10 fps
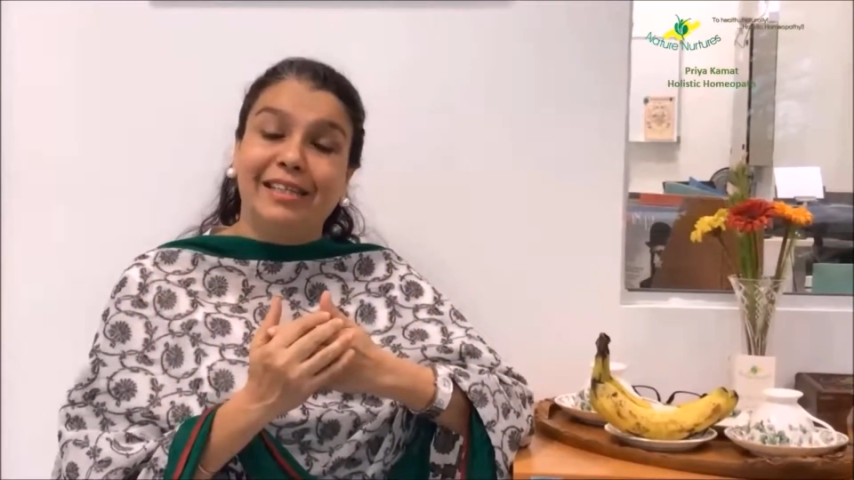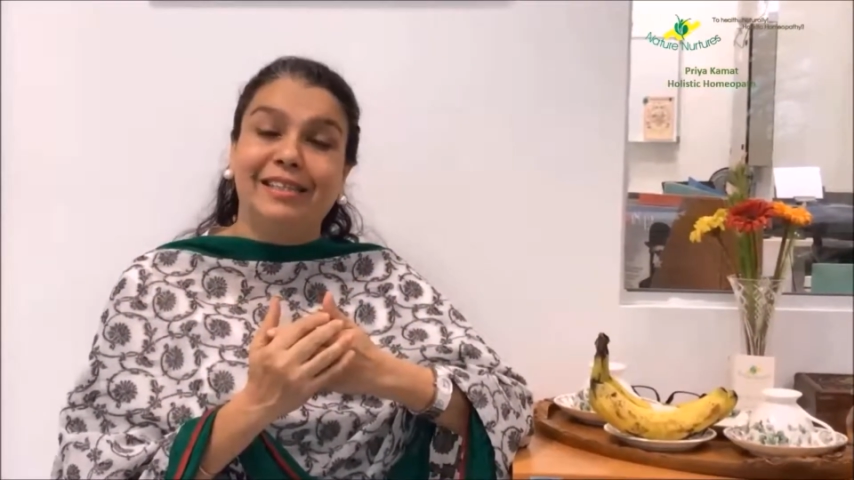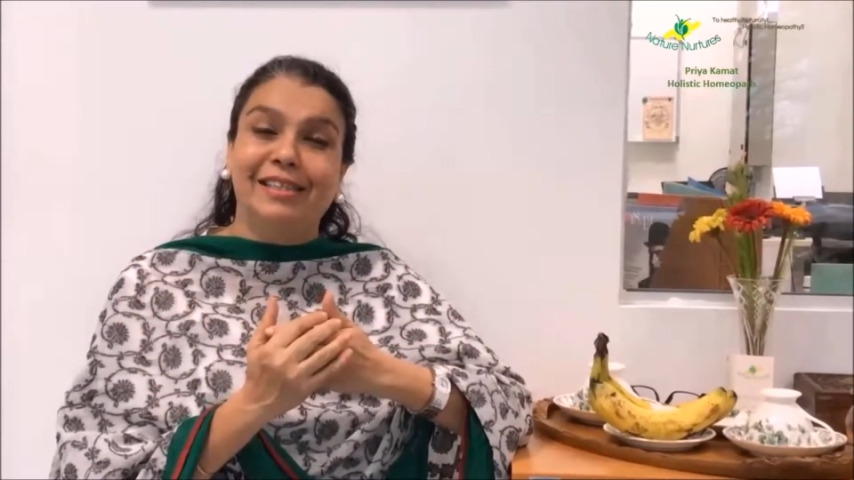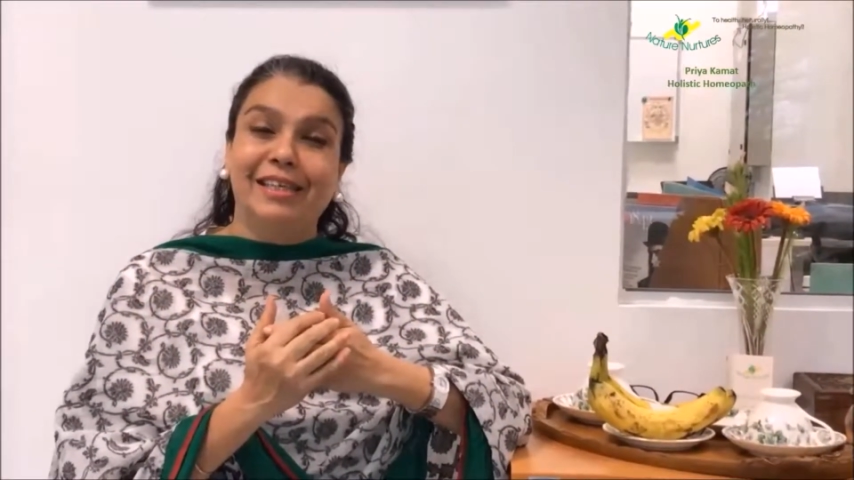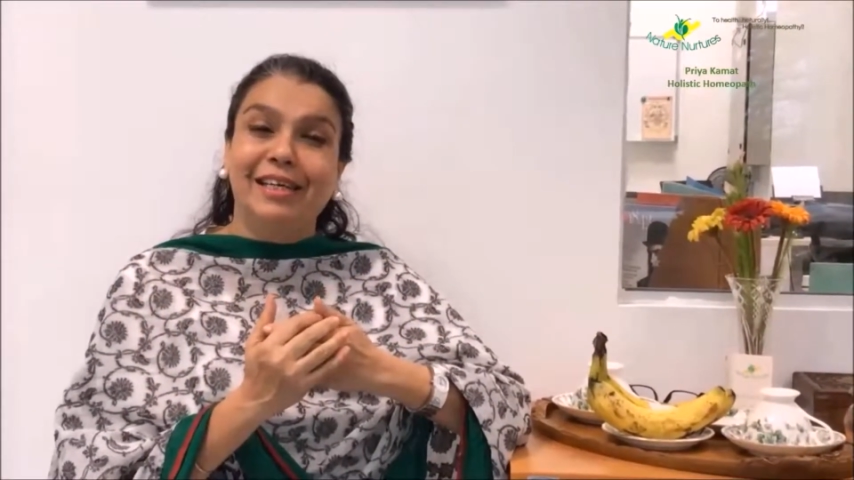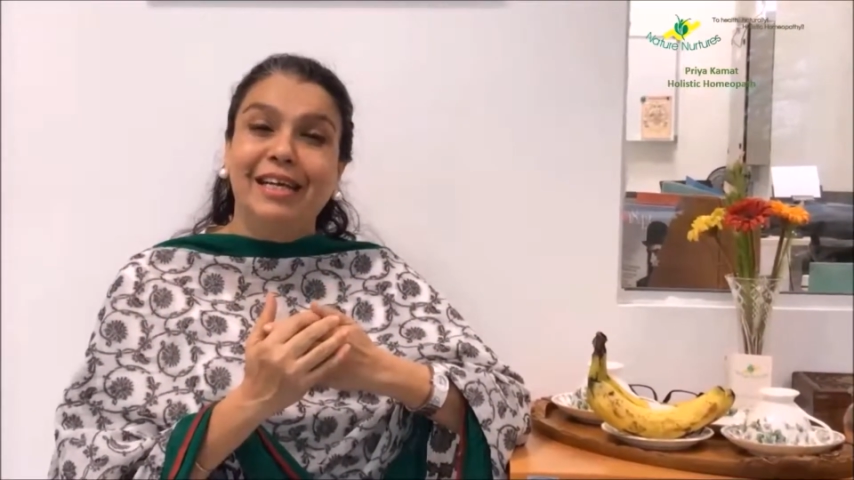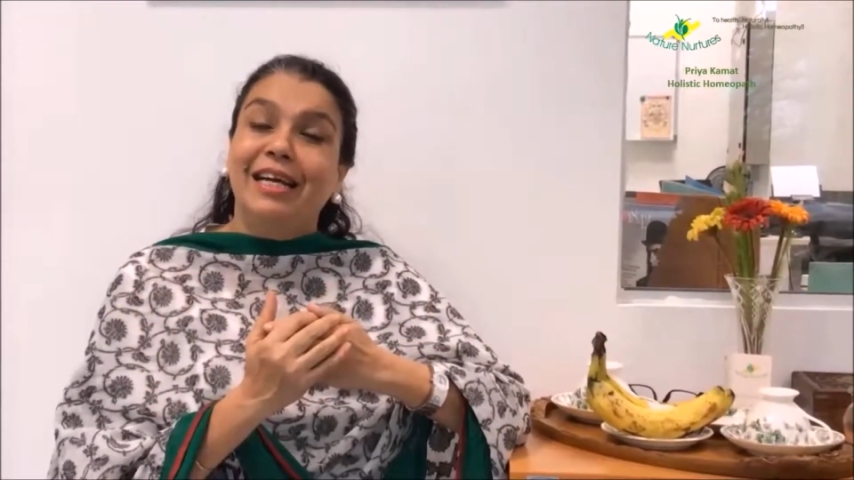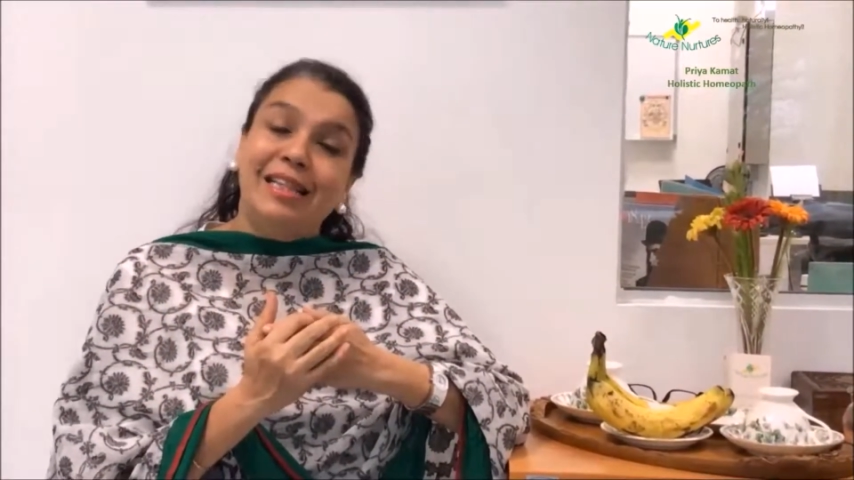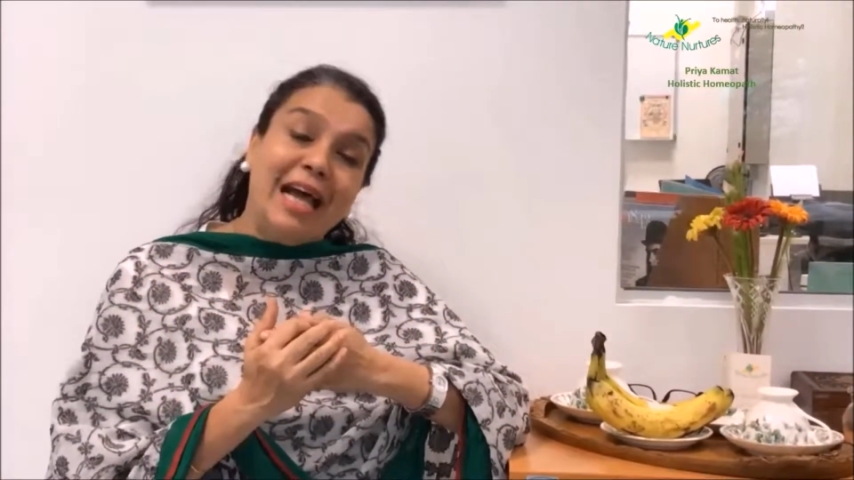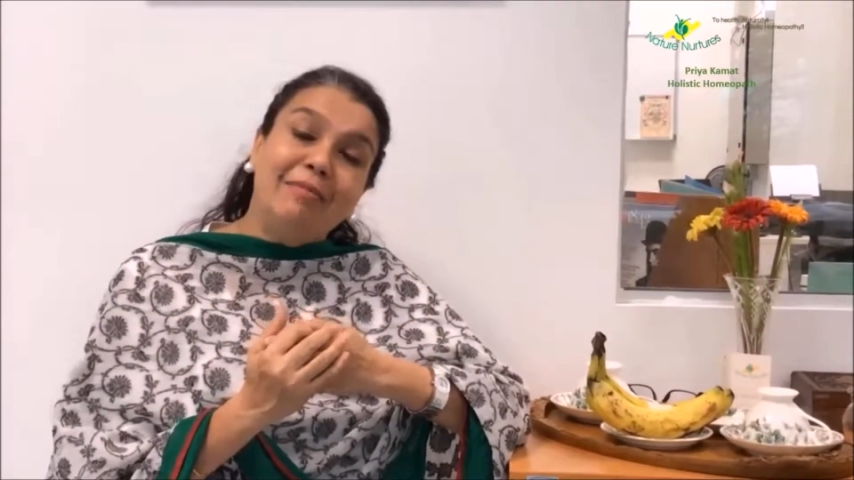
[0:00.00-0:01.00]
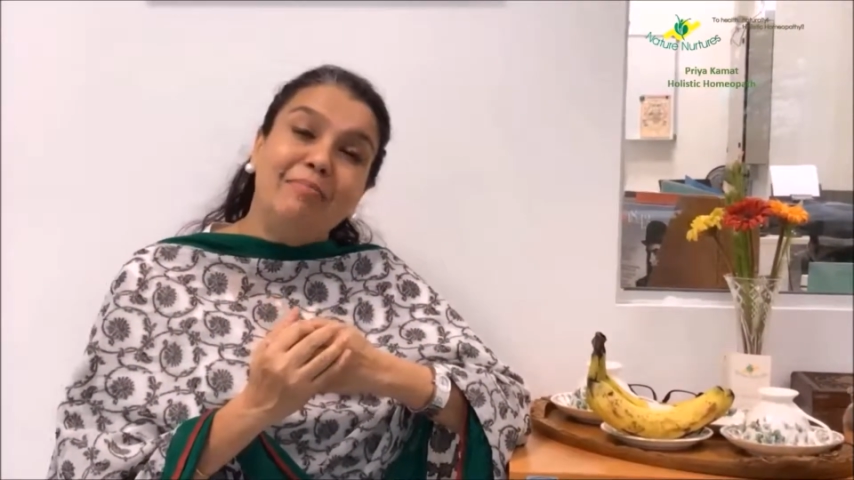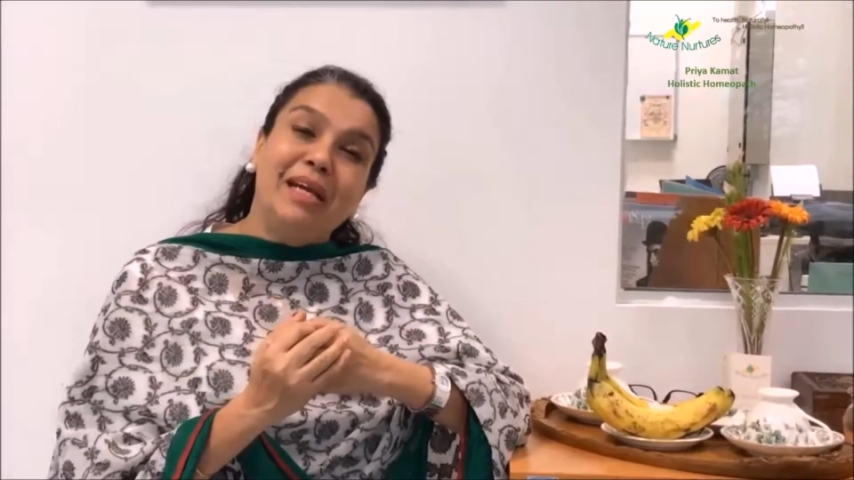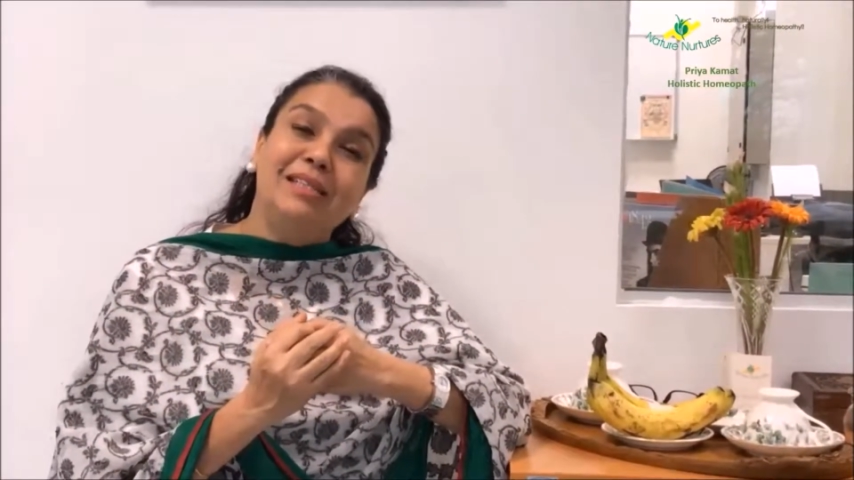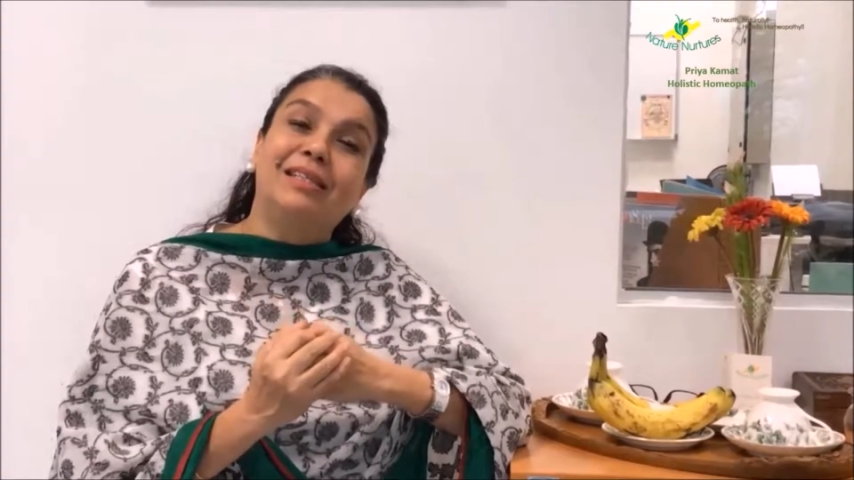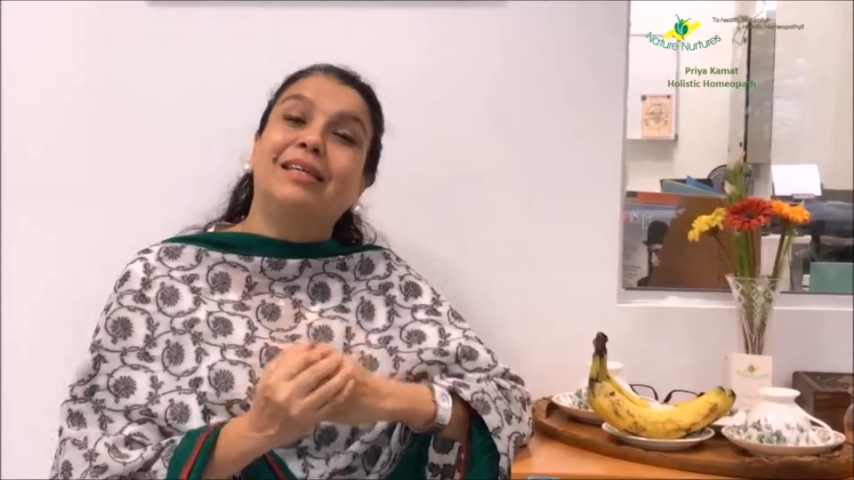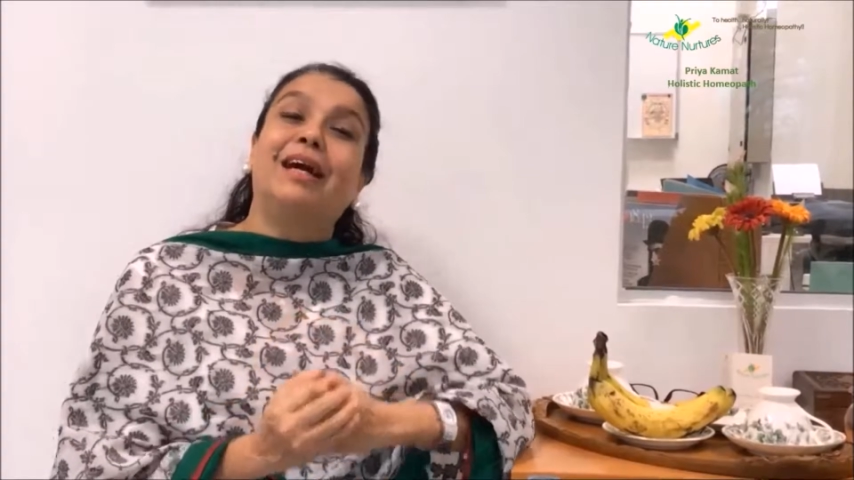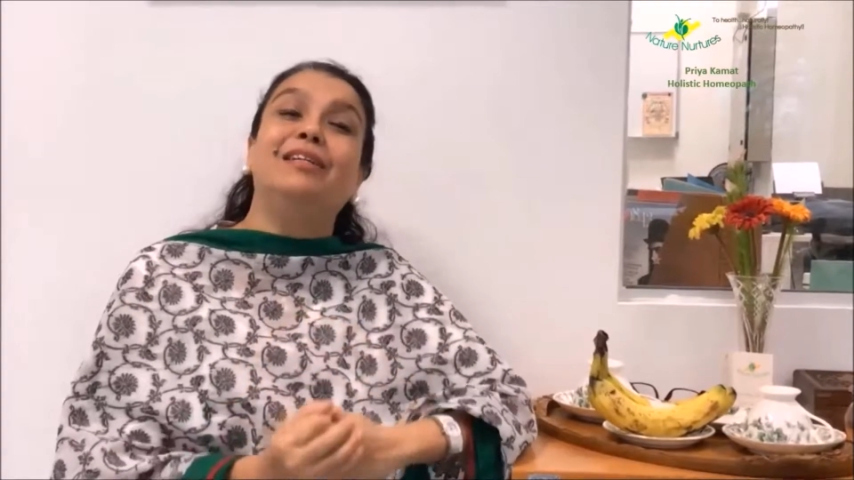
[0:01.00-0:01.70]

Yes, that makes the